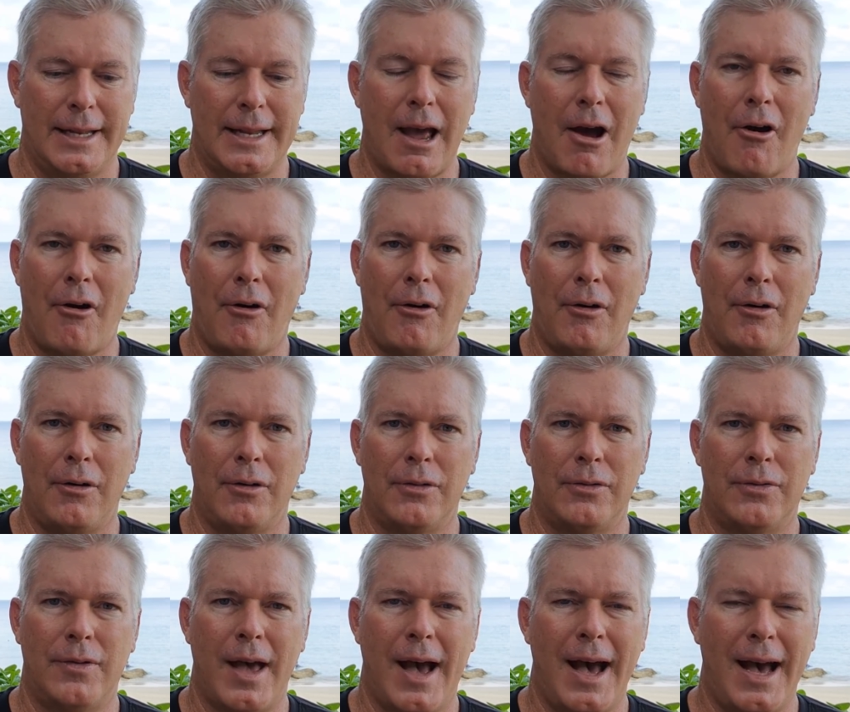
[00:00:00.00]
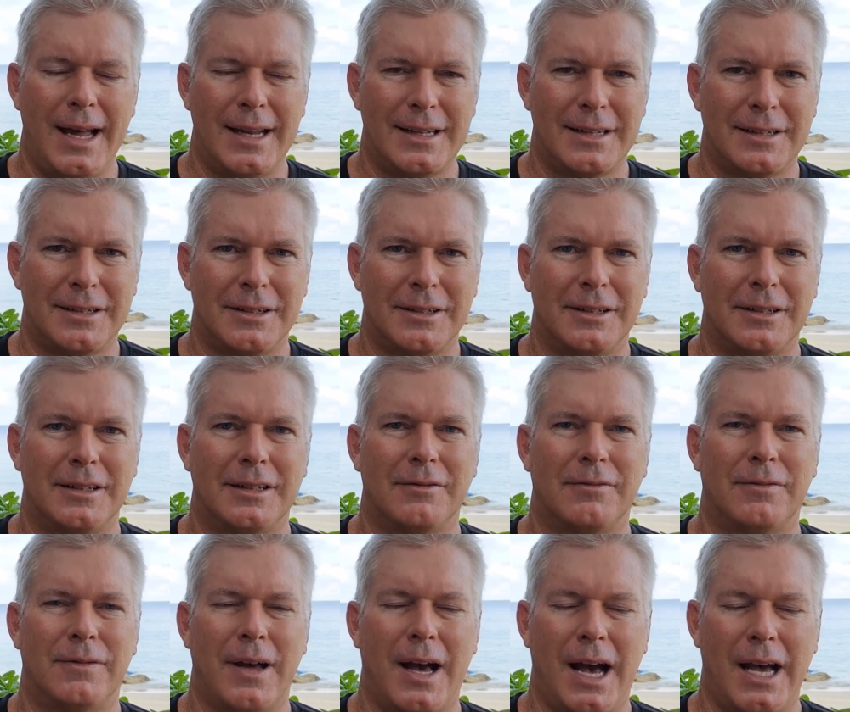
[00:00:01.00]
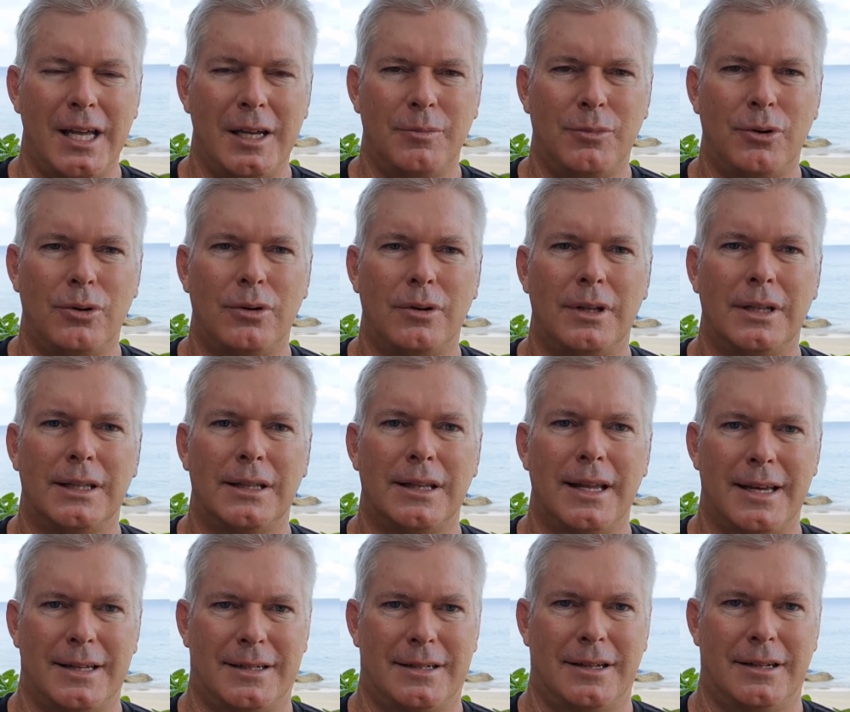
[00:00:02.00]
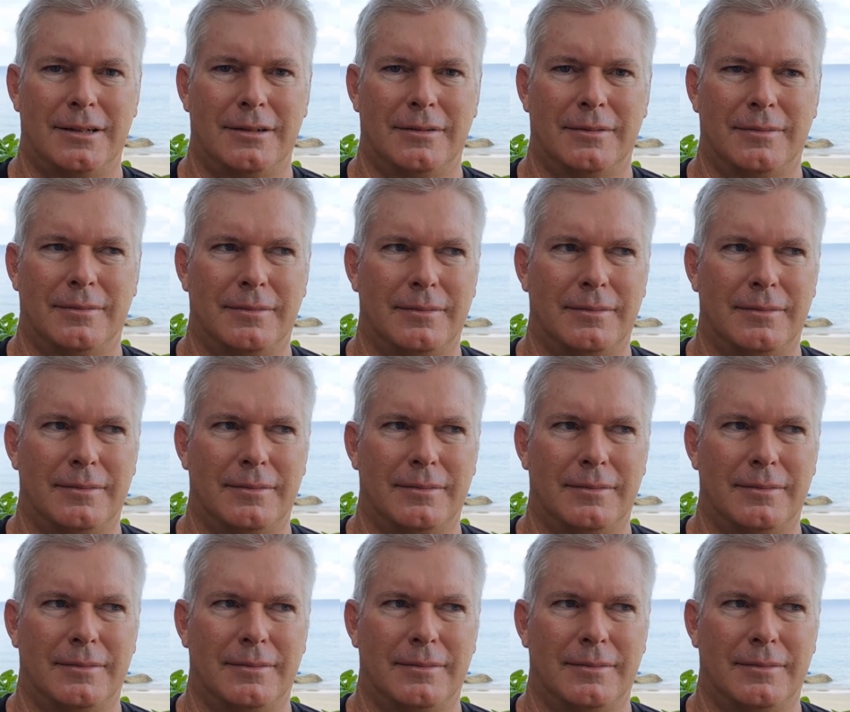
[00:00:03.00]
Now, that valuable lesson,